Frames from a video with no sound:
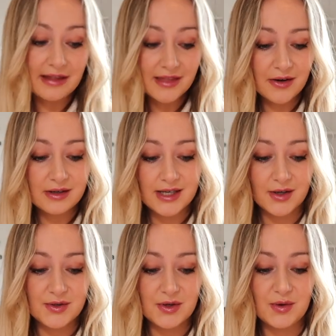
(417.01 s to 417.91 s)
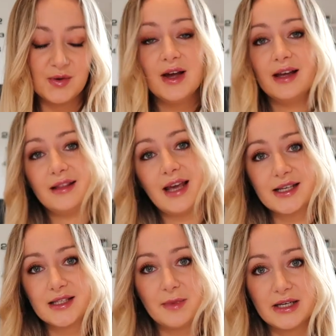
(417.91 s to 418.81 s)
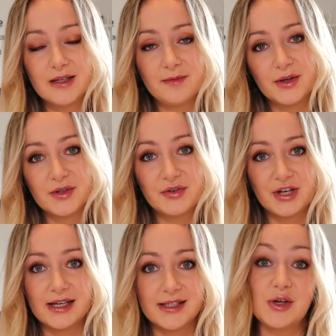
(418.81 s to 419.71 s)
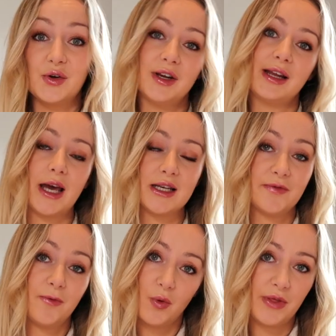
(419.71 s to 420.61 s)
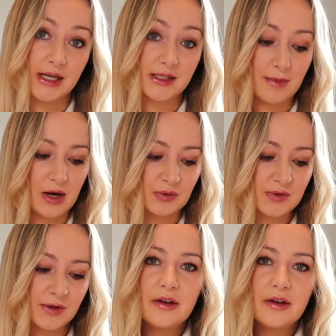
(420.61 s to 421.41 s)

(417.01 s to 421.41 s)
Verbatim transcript: And there it tells you the estimated amount of shares that you're gonna get for that amount.